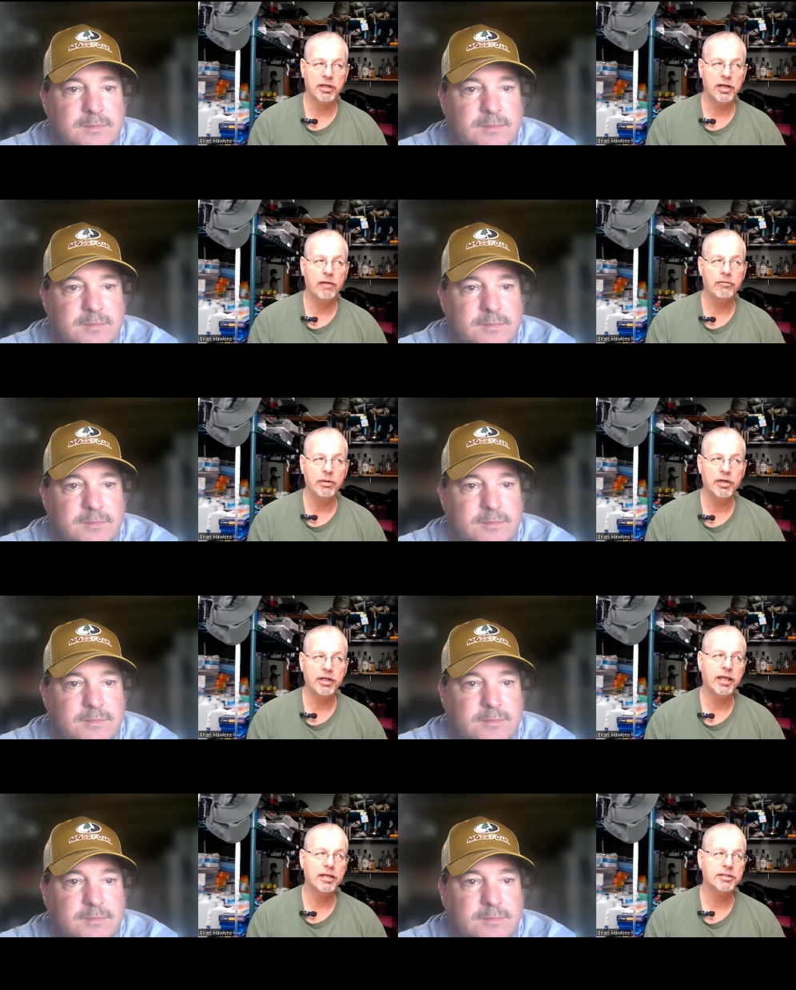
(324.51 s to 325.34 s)
Speaker 1: I mean,
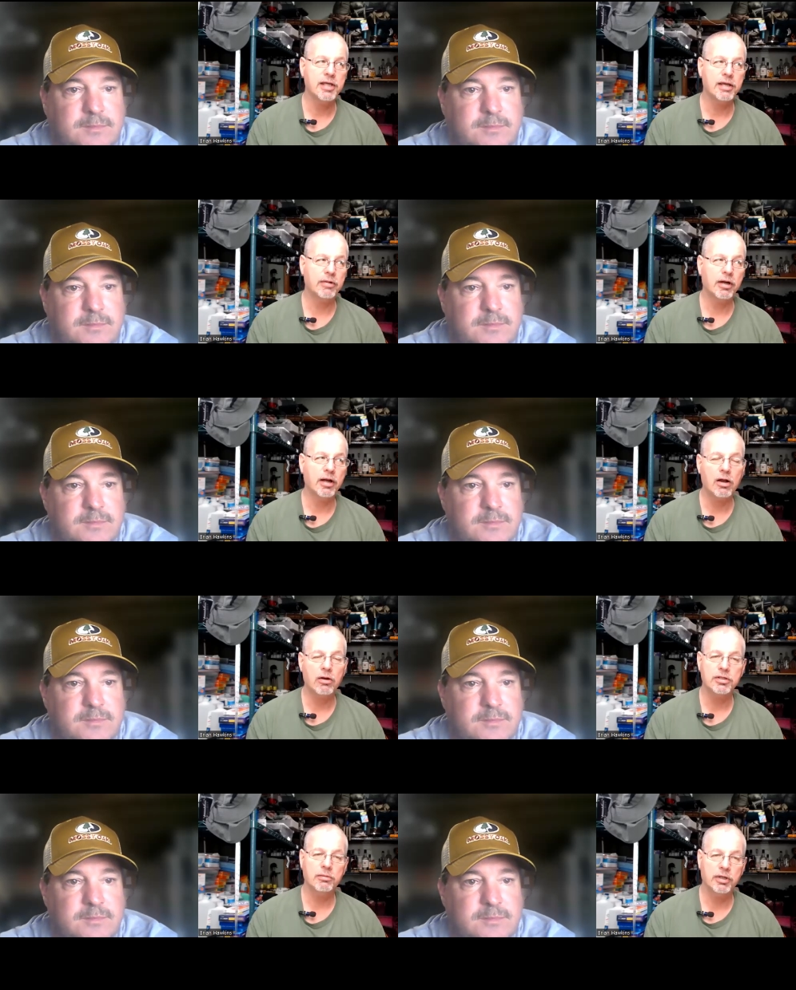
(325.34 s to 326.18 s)
everybody can't save
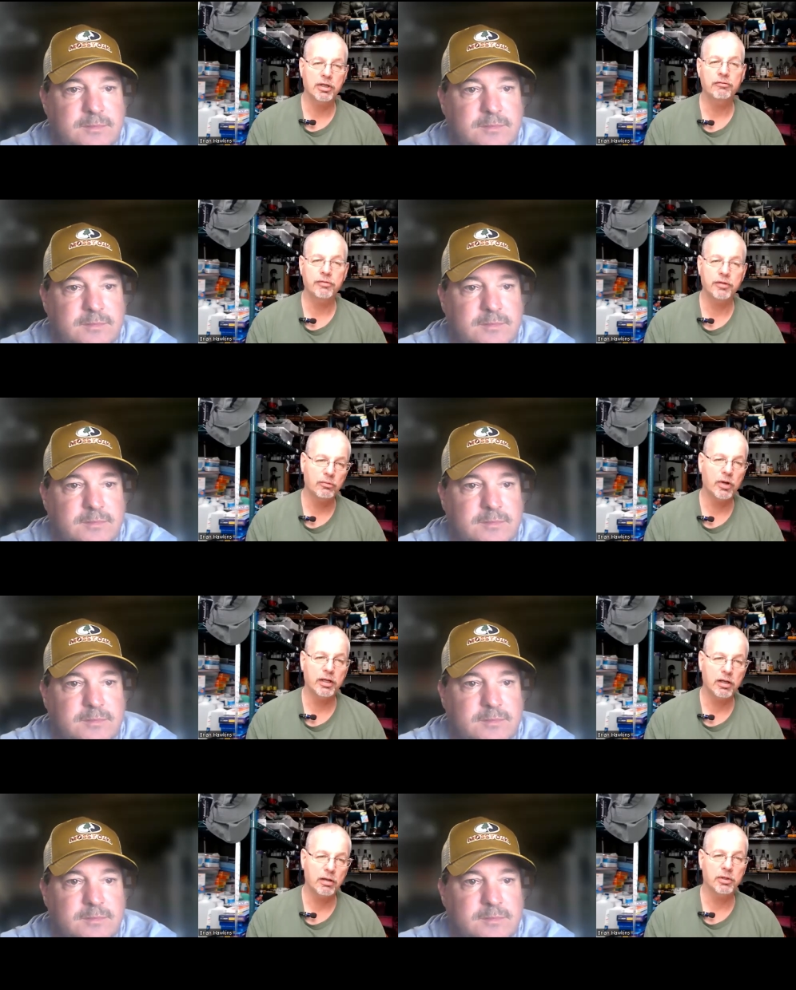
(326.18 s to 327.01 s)
their house. I mean, if
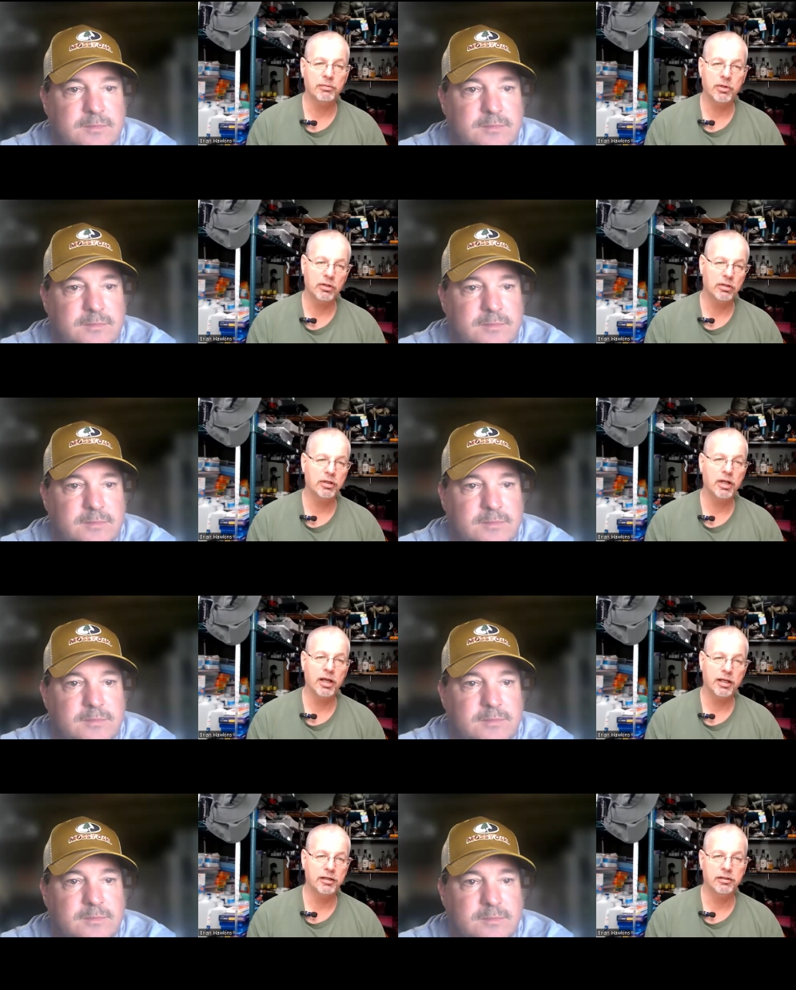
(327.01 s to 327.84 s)
you wake up in the
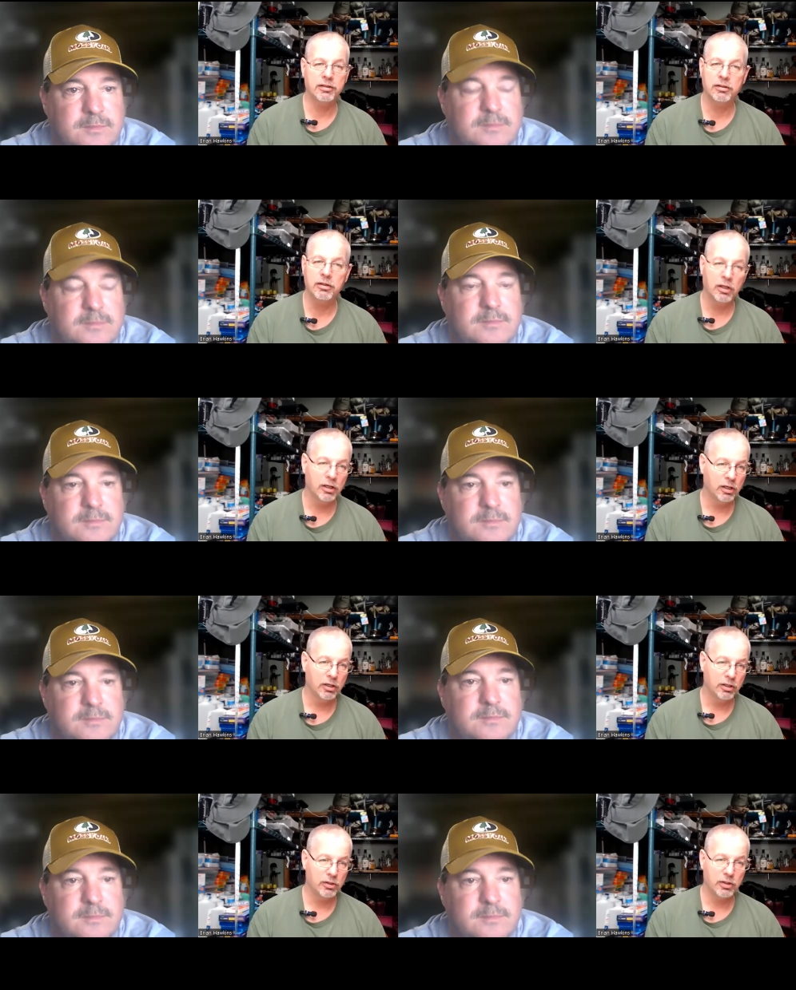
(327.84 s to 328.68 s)
middle of the night and
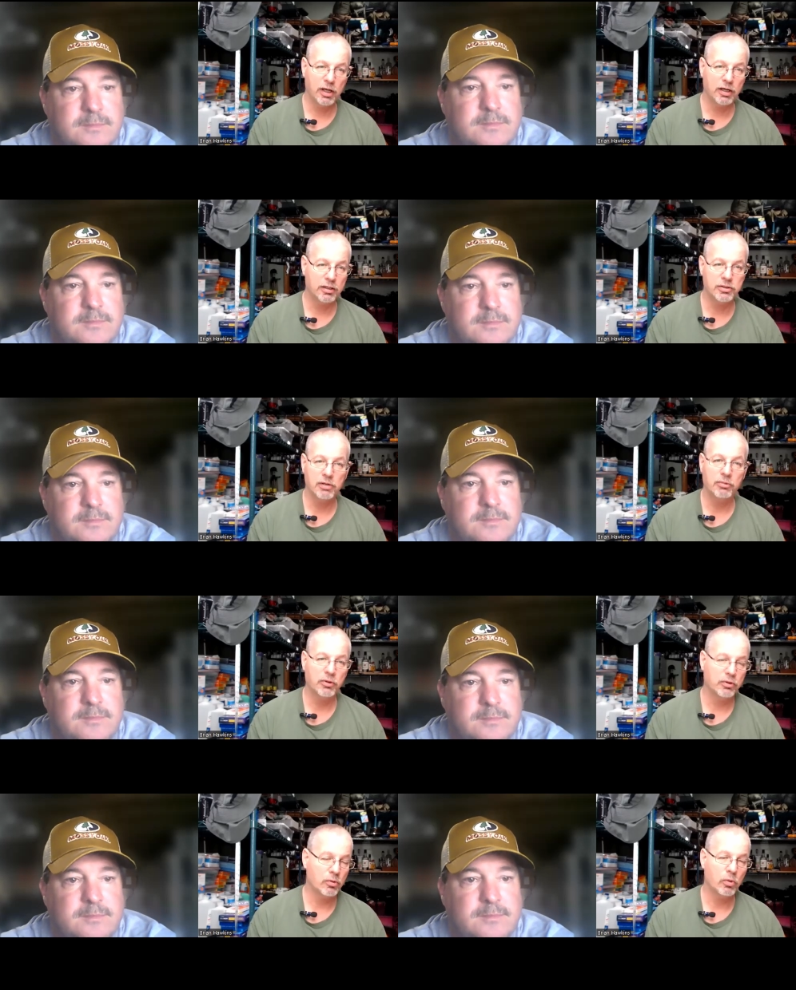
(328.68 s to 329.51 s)
you got to
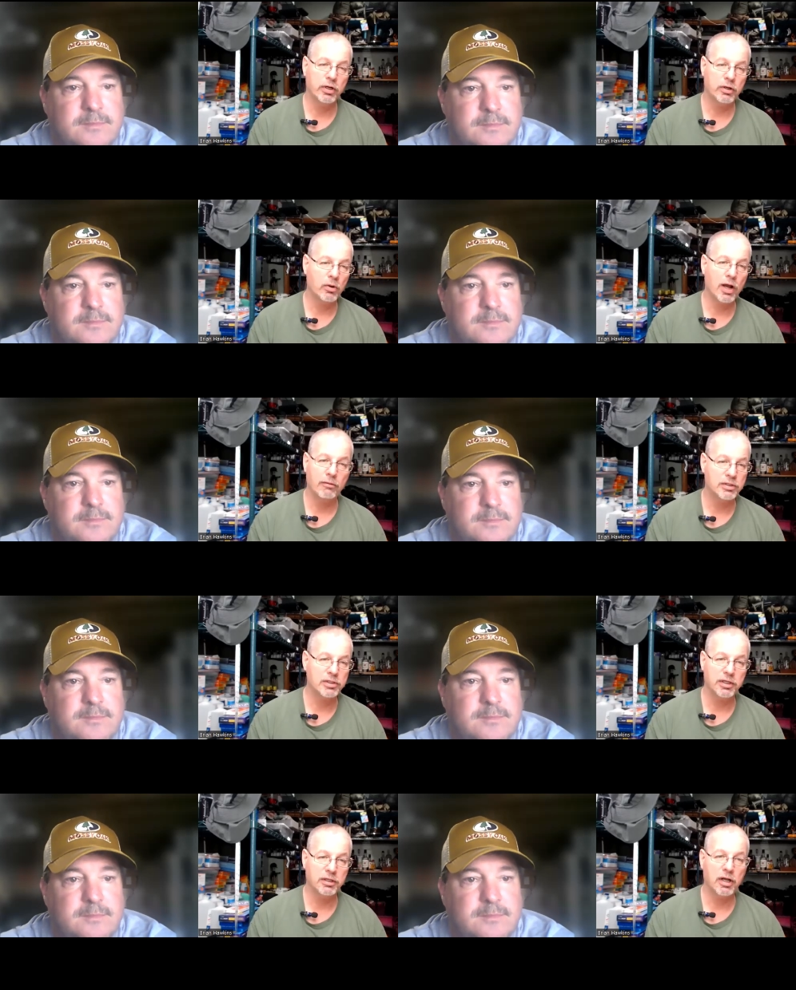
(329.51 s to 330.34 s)
jump through the window,
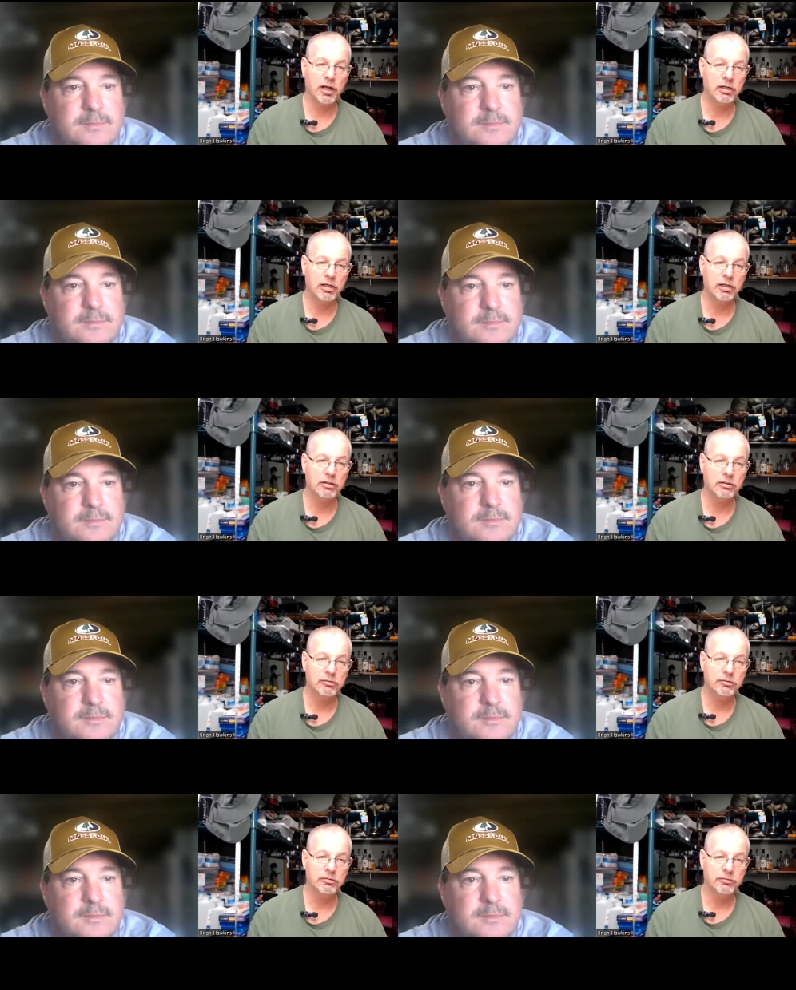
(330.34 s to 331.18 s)
obviously you're not going
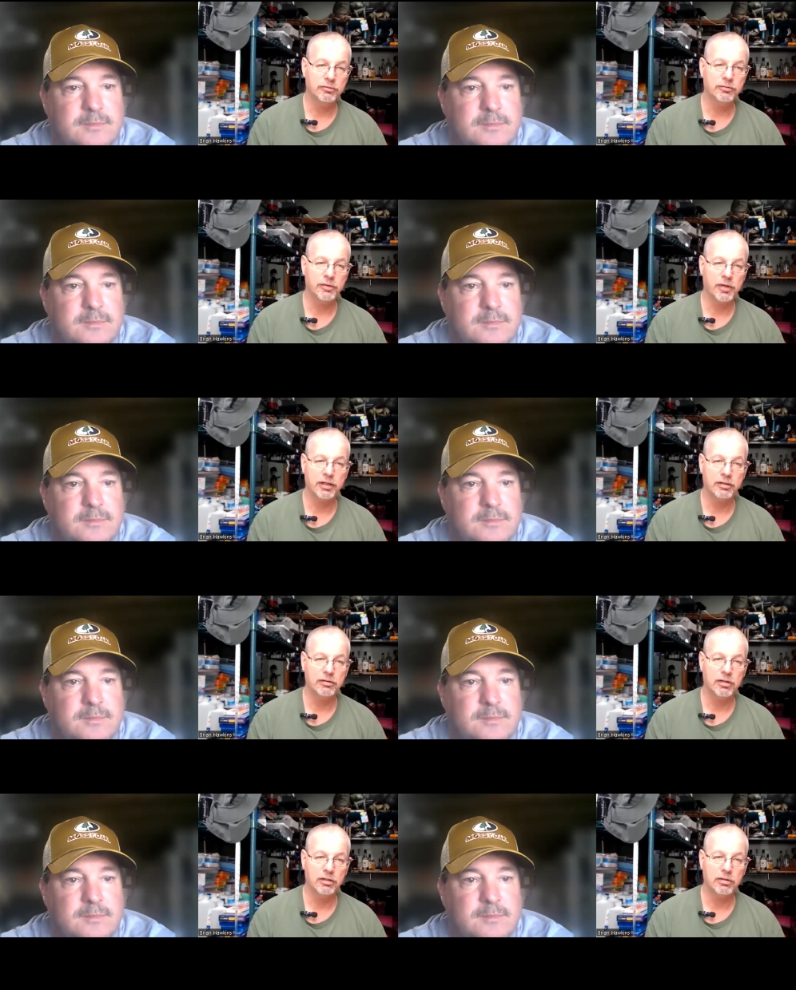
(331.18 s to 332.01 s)
to
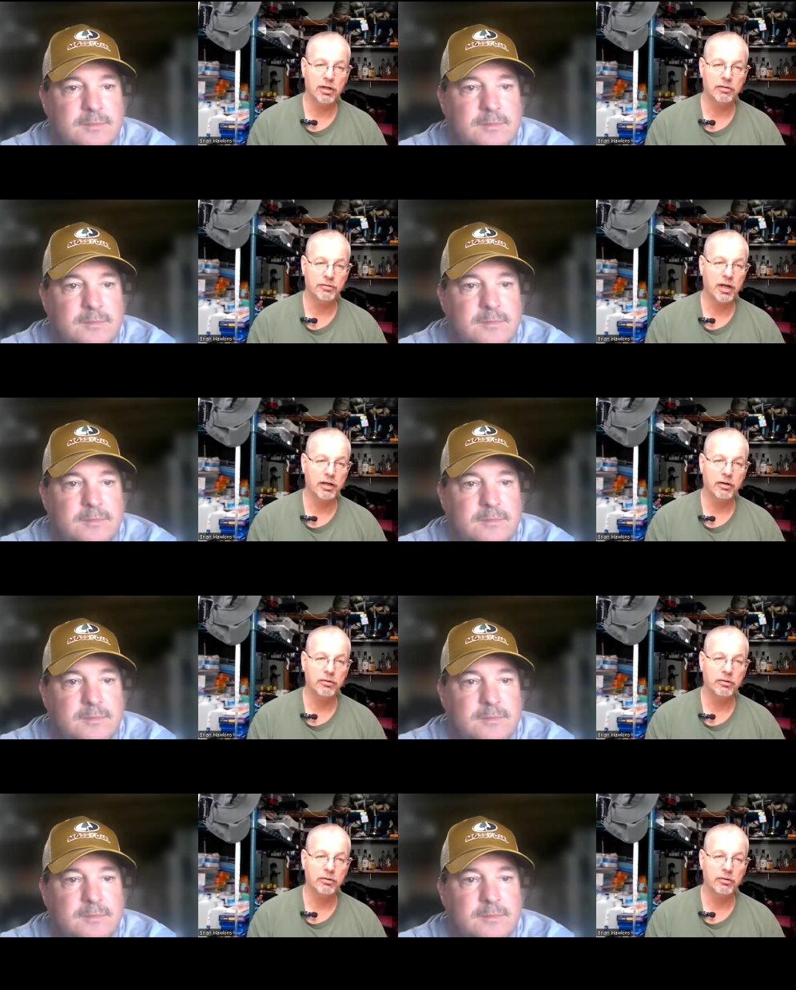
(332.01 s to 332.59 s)
fight a